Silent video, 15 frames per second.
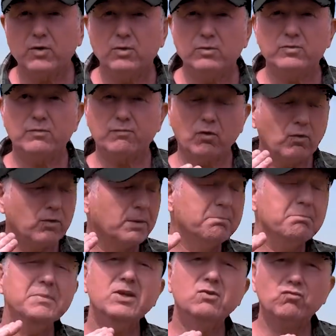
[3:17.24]
coils have got the
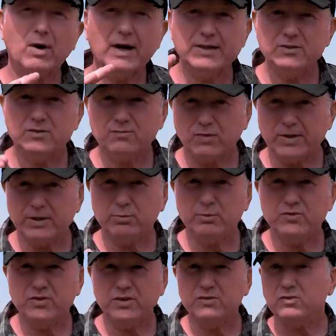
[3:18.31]
mid-range
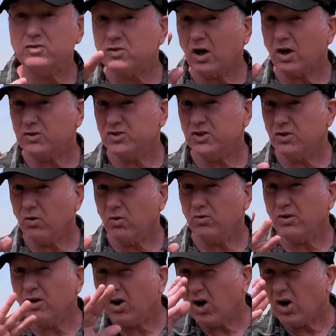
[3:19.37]
frequencies touching
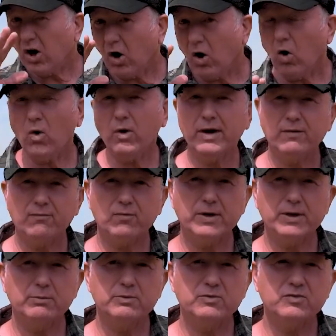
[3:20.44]
on a higher
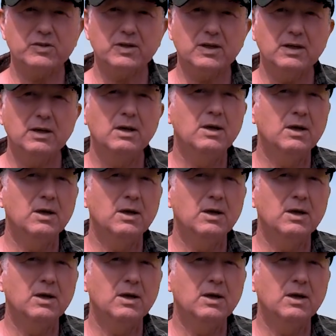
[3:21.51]
frequency,